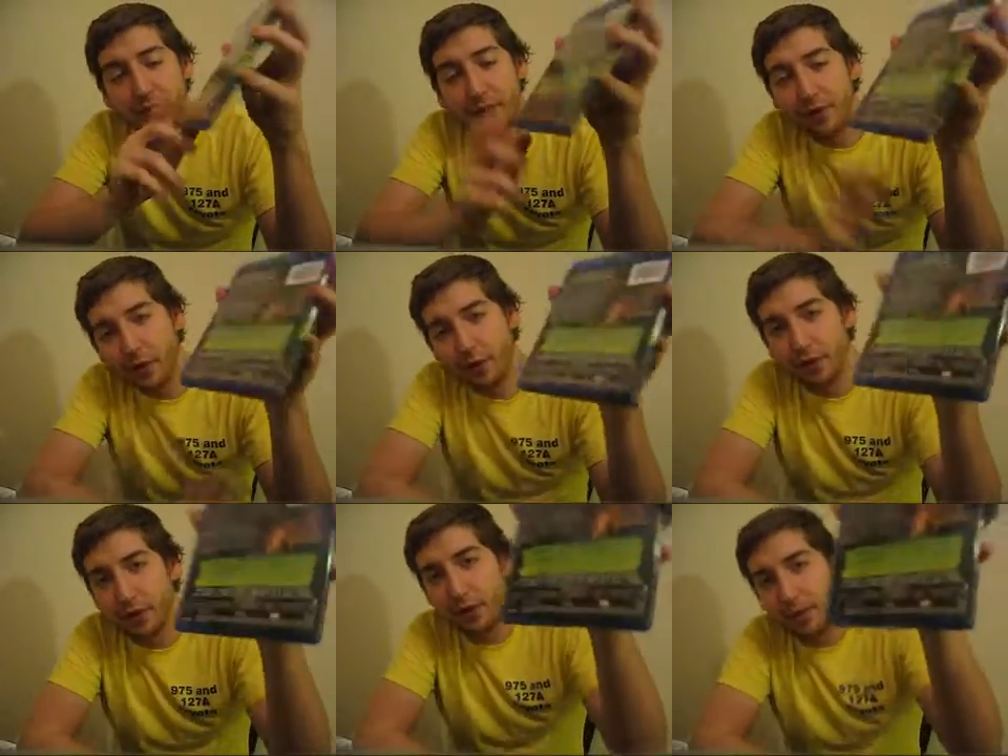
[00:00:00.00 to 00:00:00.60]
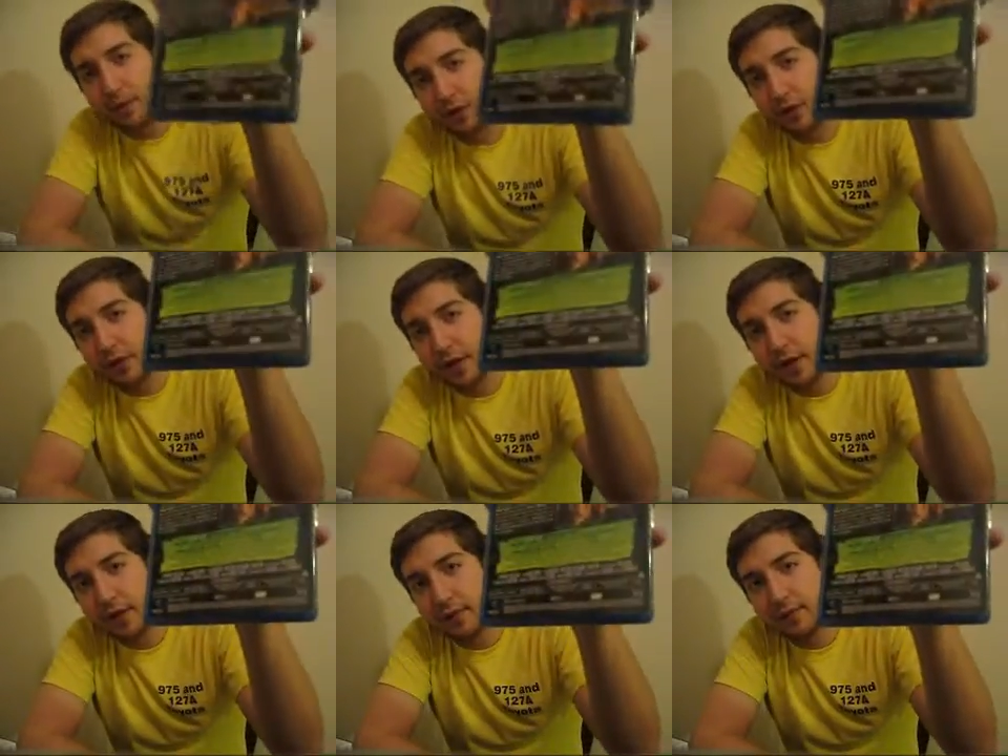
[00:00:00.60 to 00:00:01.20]
definitely worth it for
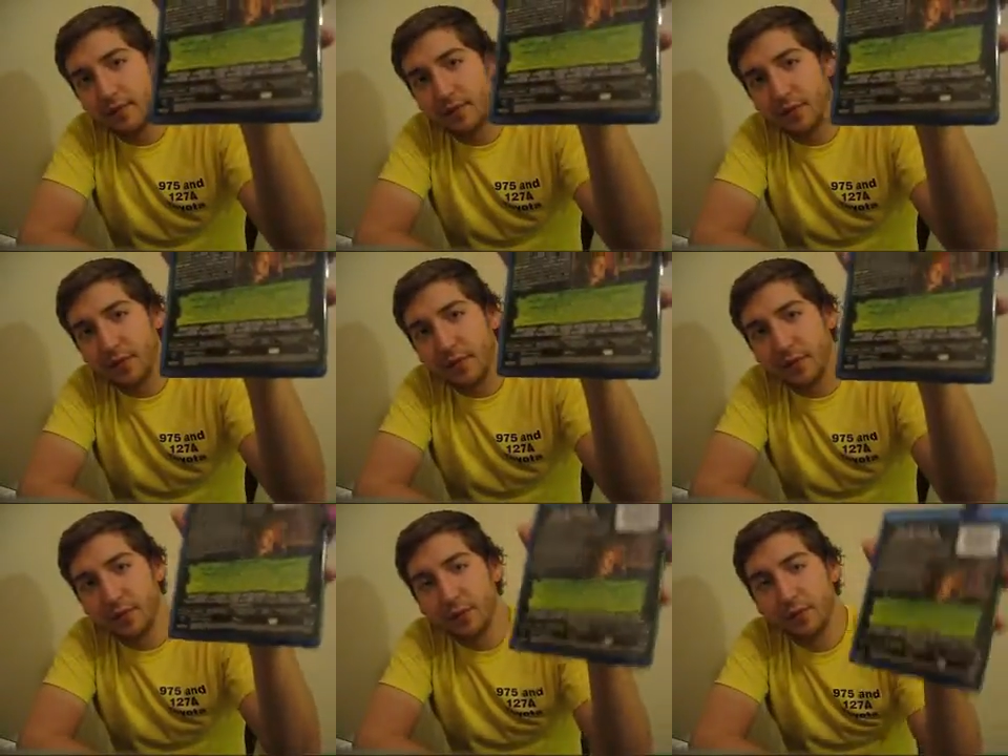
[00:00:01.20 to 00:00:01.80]
the special